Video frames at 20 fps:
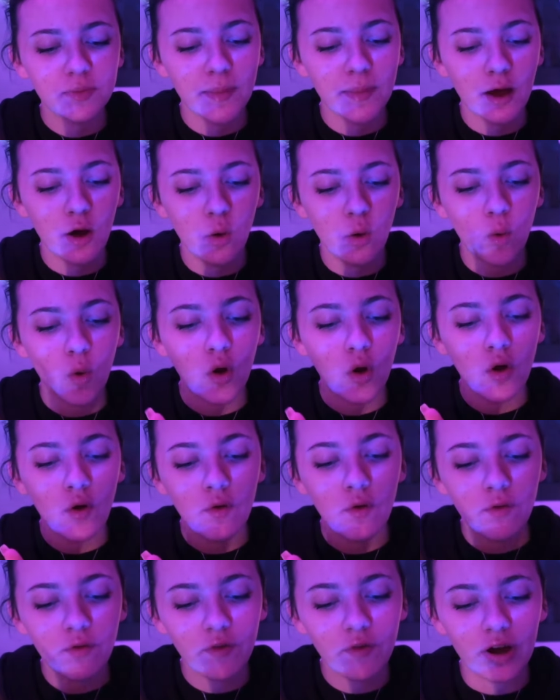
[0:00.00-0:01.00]
smell
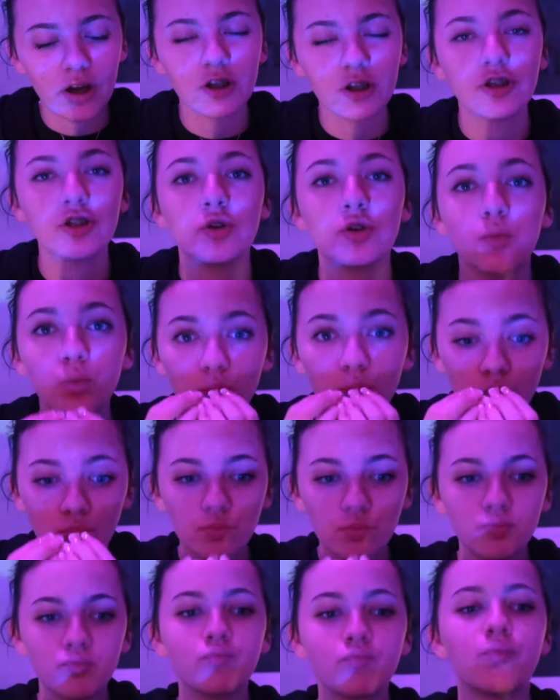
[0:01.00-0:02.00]
fresh.
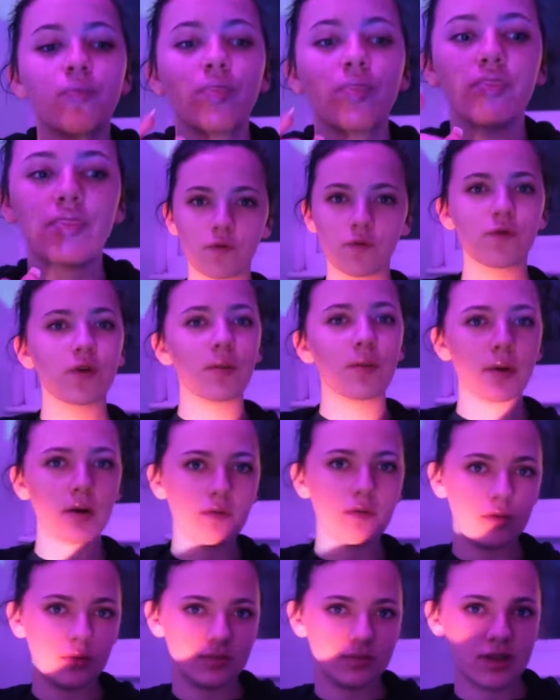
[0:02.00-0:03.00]
Got 3
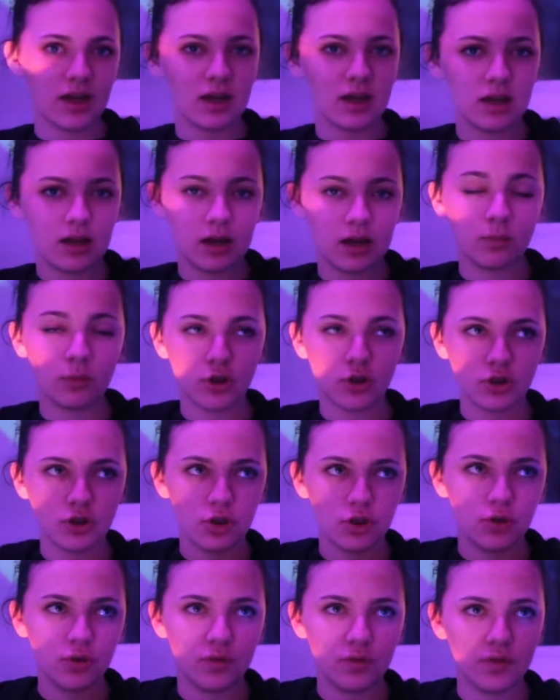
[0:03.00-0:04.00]
perfumes, yeah, and I'm gonna
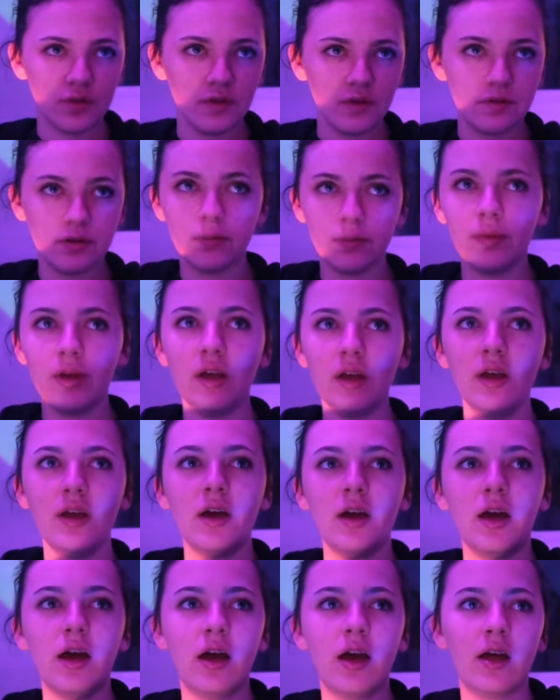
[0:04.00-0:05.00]
show you all 3 of them
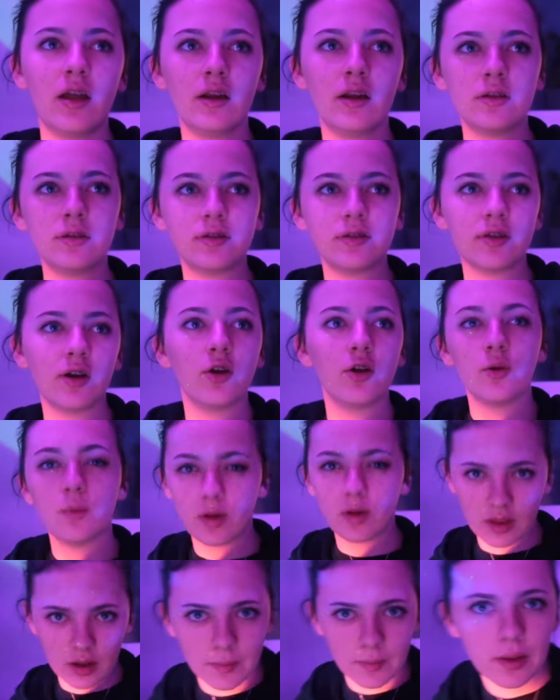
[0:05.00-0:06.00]
and tell you
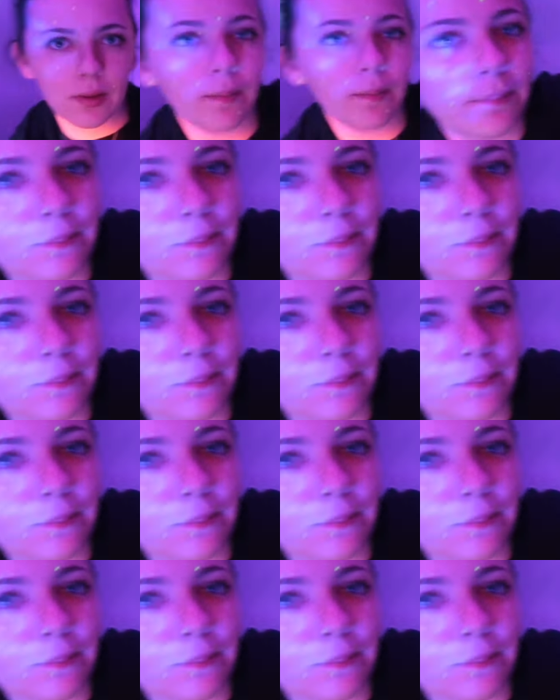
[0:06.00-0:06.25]
what I think about